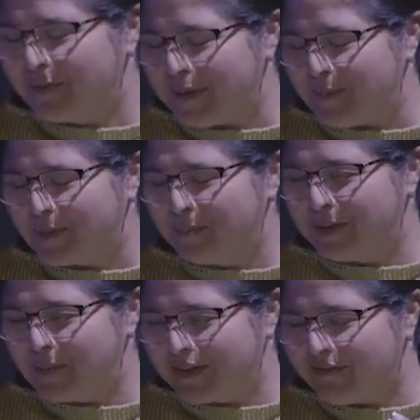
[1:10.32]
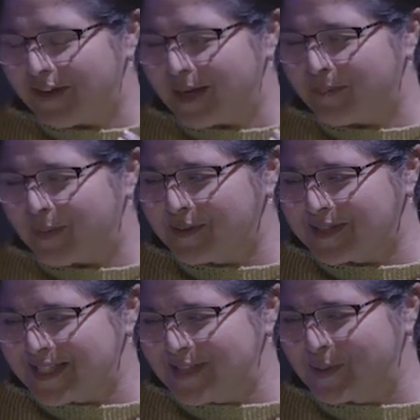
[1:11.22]
of people blowing fake
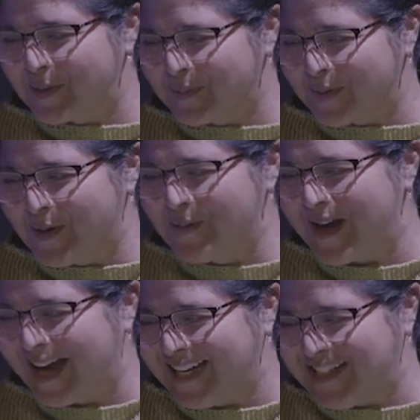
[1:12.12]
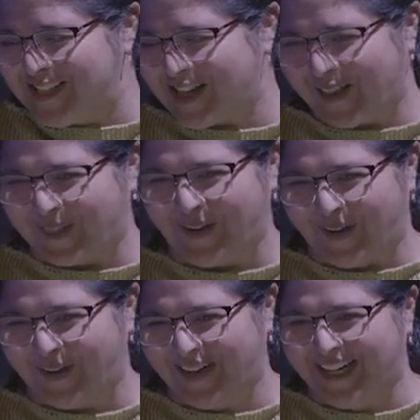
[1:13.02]
bubbles into a room at each other,
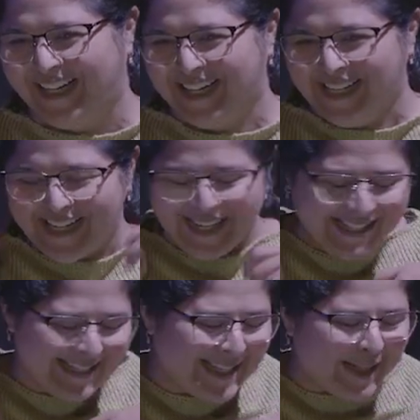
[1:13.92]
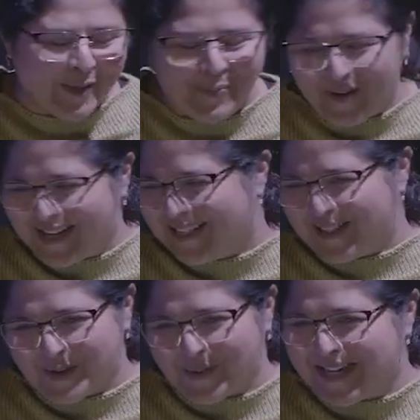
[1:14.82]
celebrating the
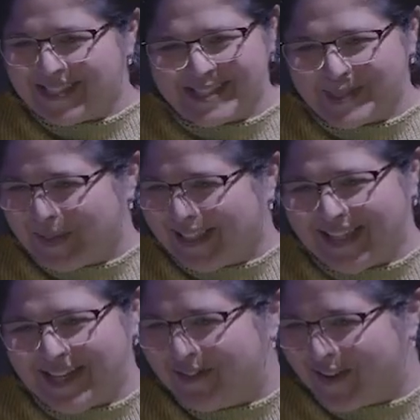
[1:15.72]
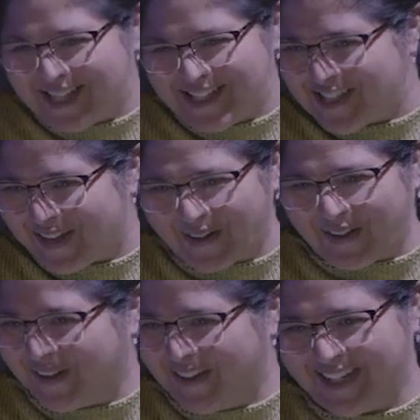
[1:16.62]
traces we leave on each other.
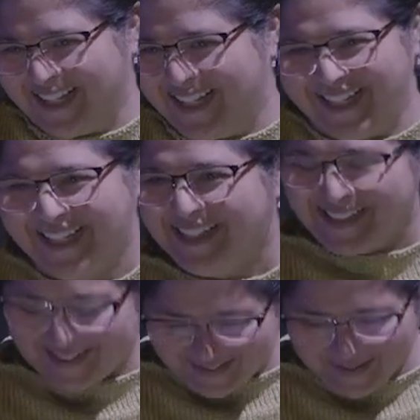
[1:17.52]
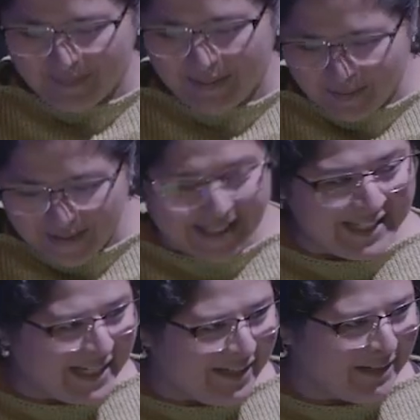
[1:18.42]
May we
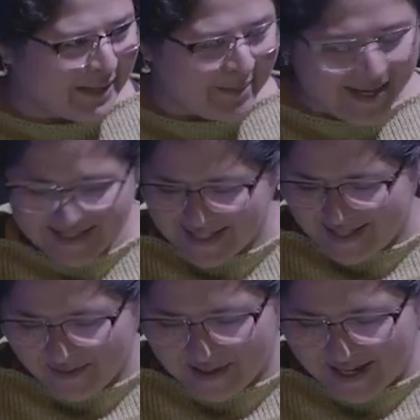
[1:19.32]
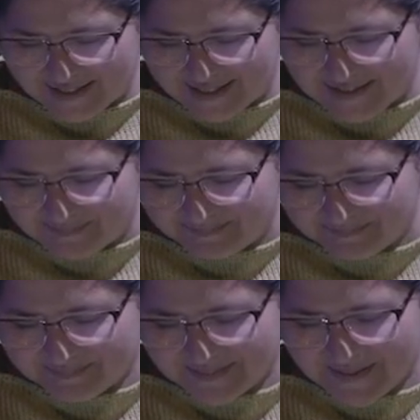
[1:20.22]
continue to bask in that reality.
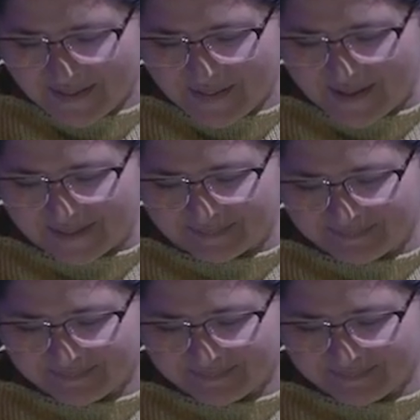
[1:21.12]
All right.